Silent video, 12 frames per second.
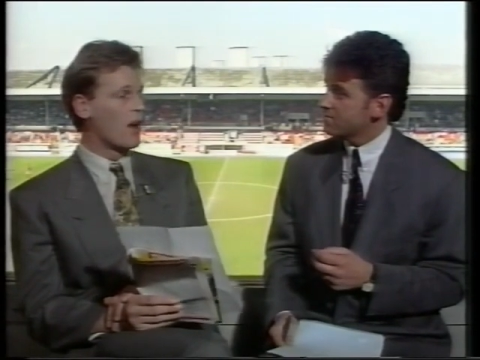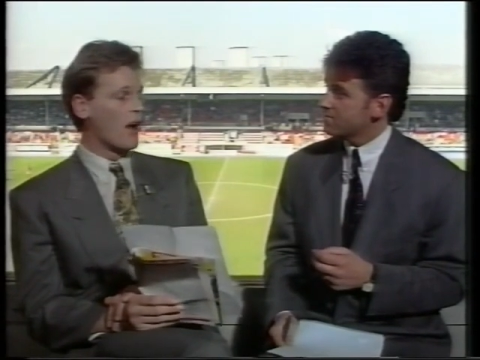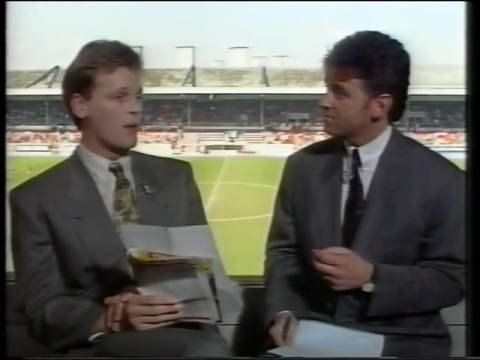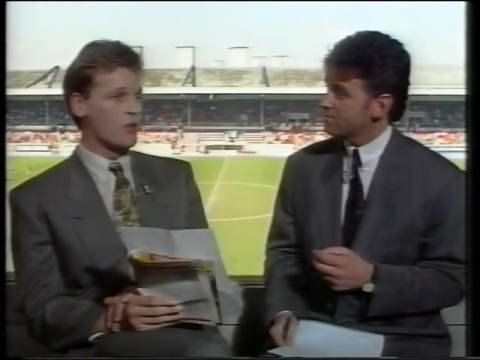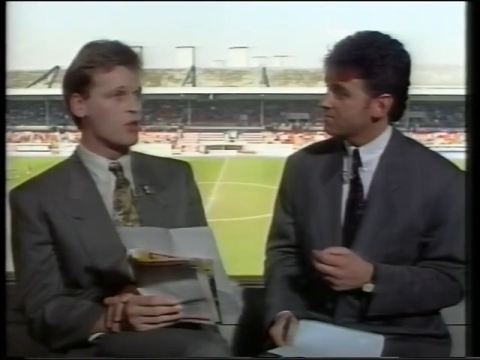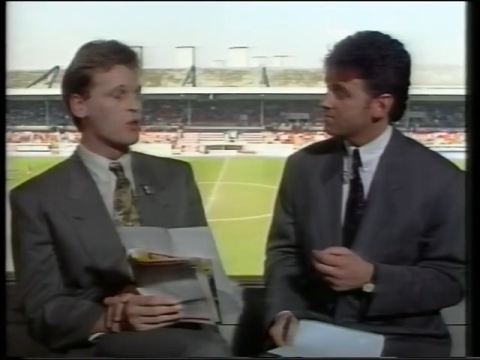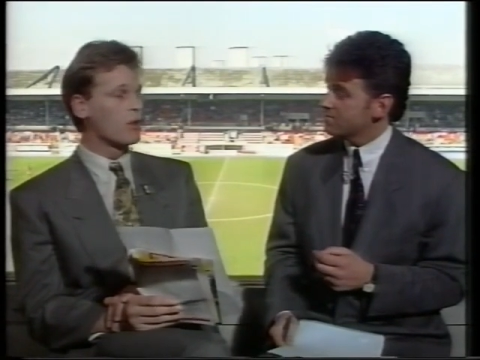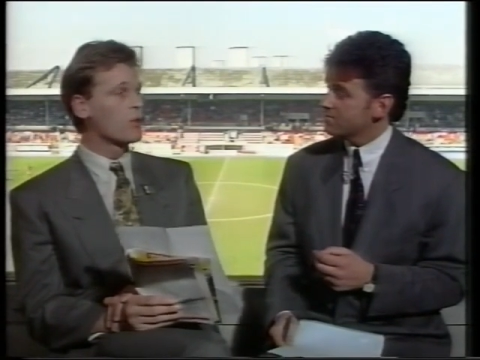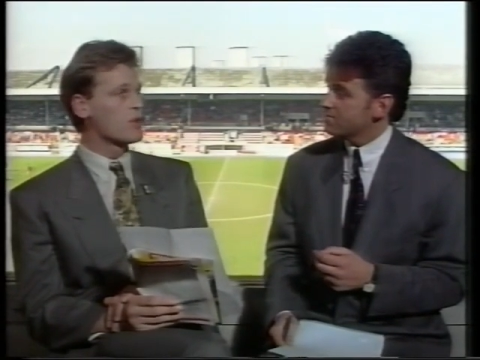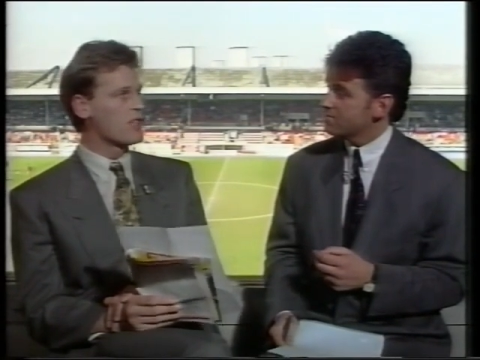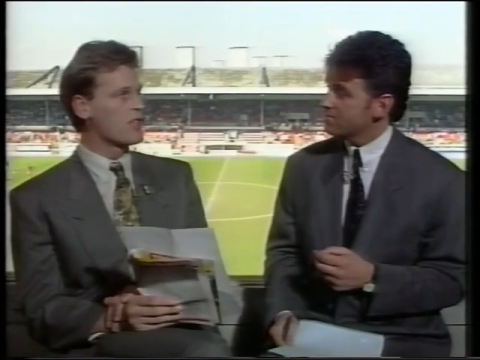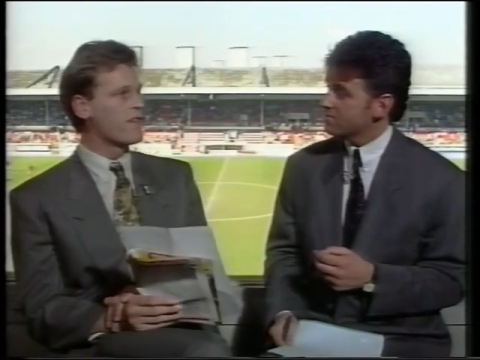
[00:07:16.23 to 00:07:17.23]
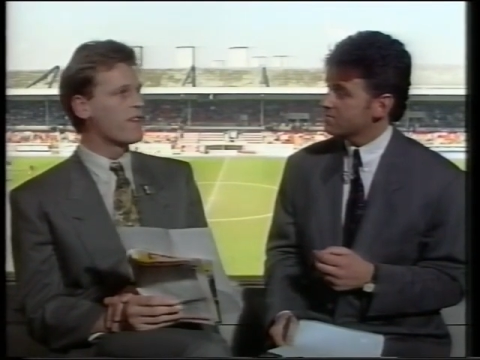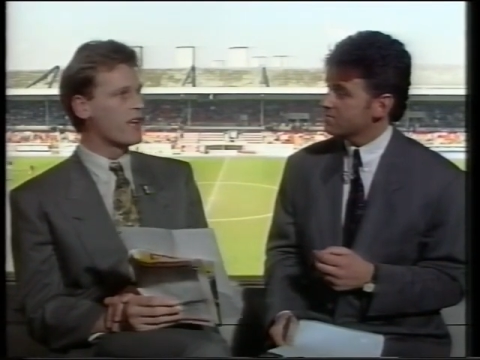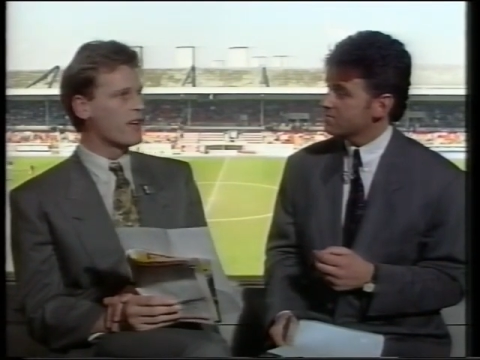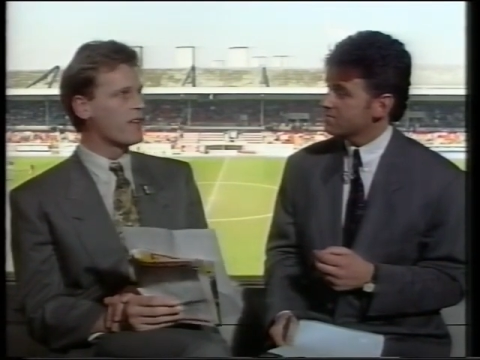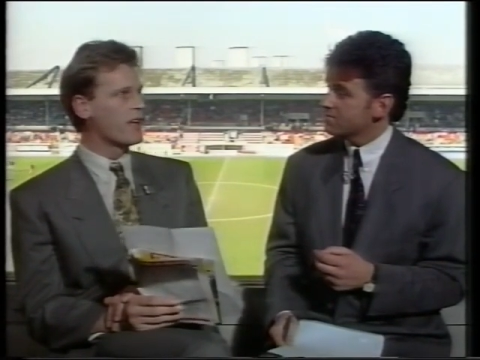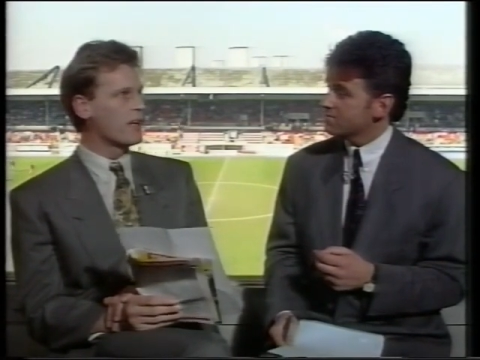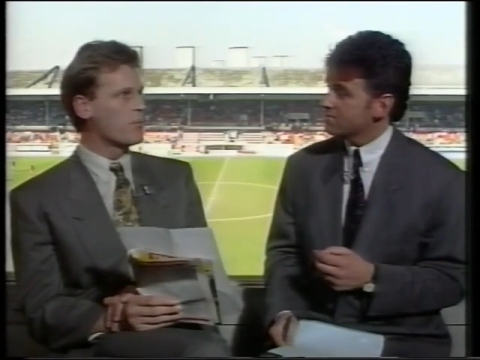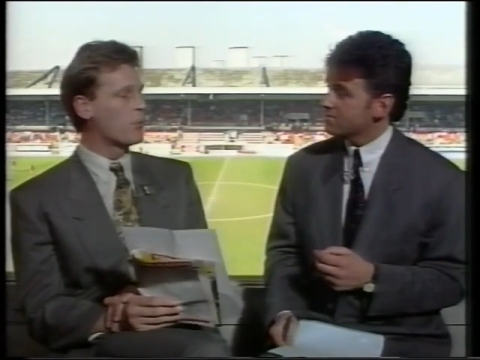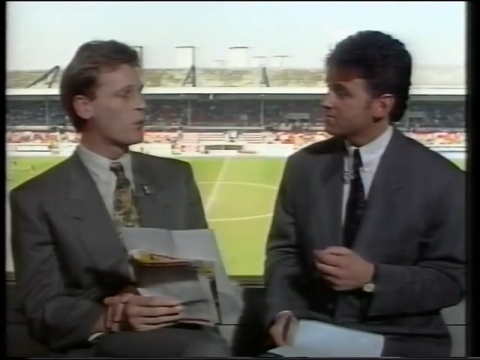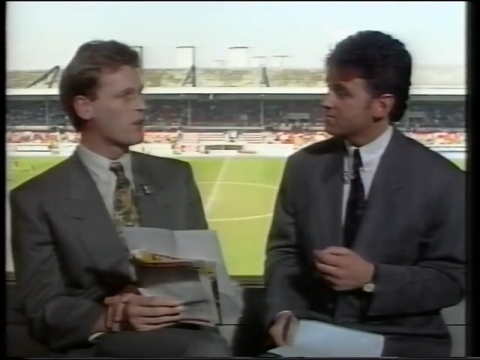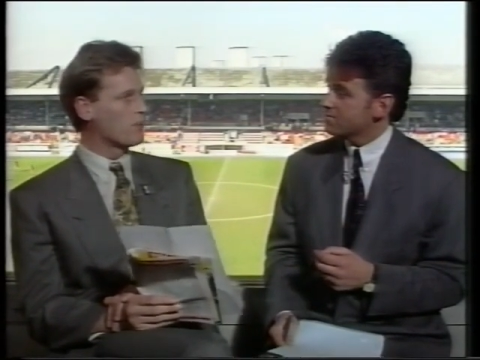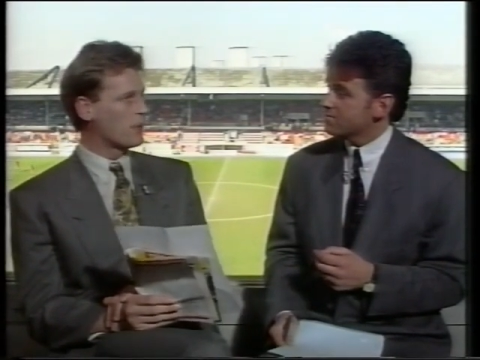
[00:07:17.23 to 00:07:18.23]
Speaker 1: I'm sure knows he's a very, very
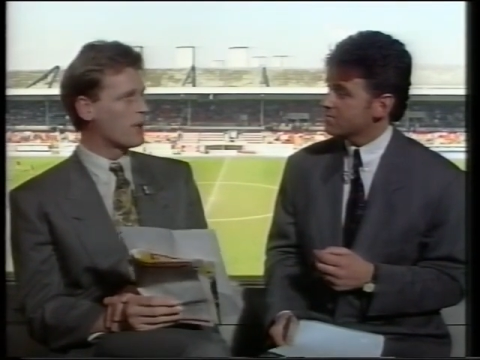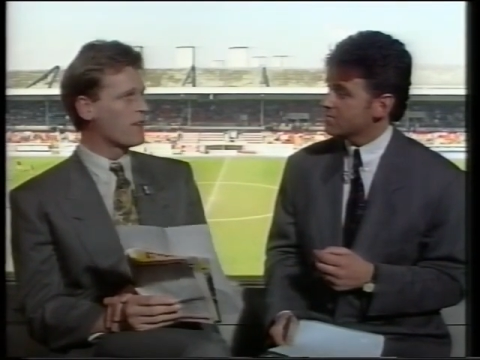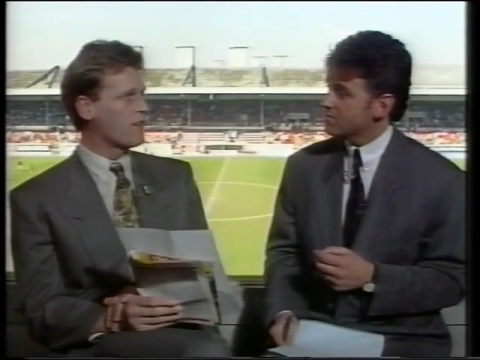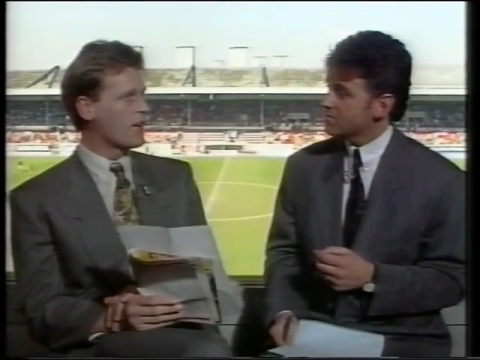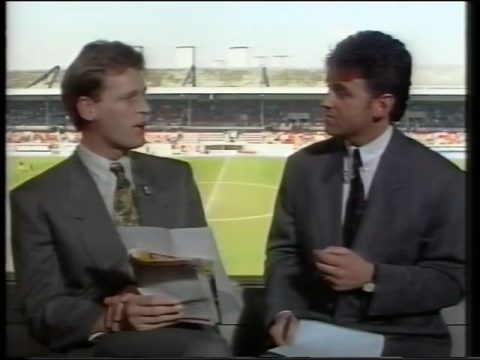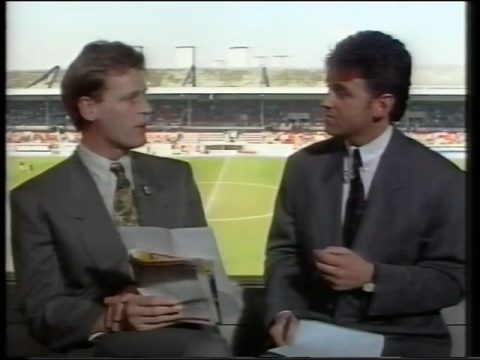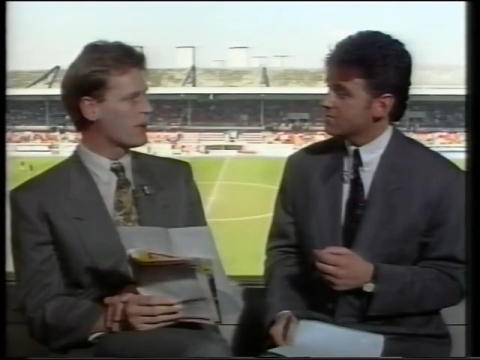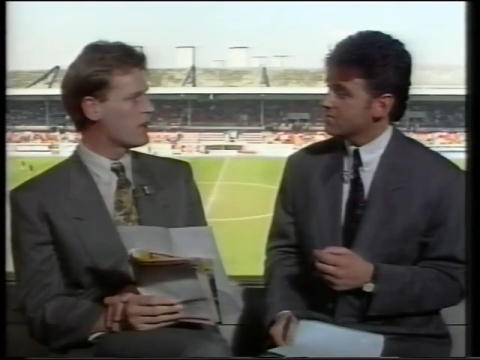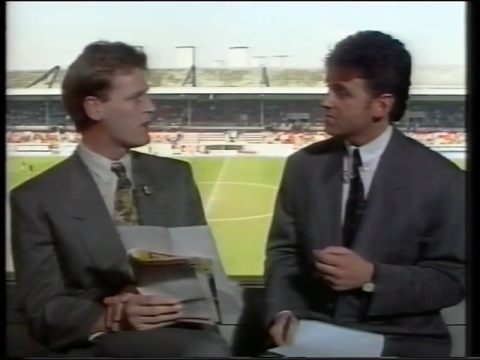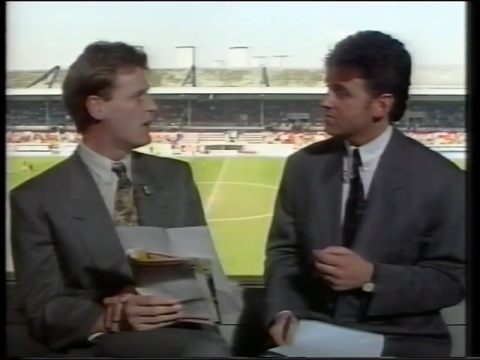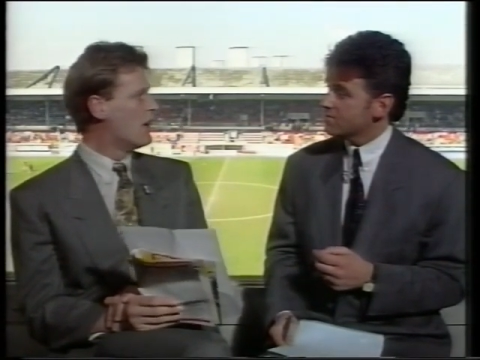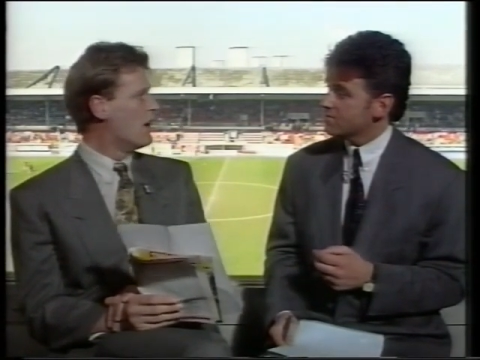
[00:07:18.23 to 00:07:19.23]
important player for Aberdeen.